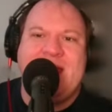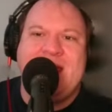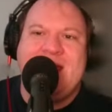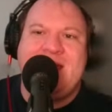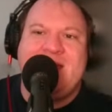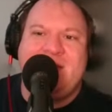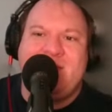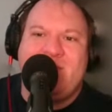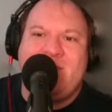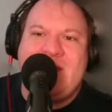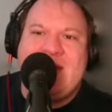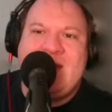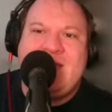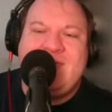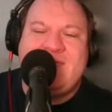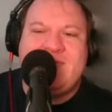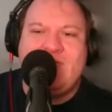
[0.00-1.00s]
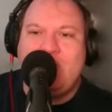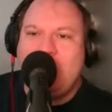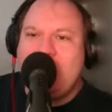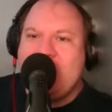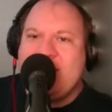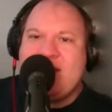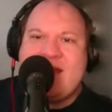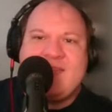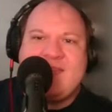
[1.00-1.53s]
And Reed and Sue
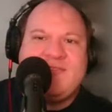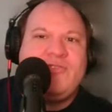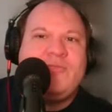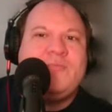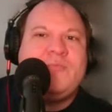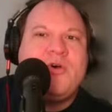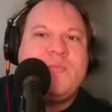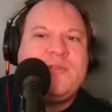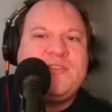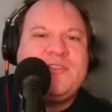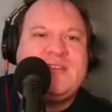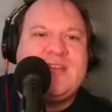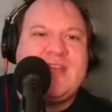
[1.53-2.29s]
get a nice little moment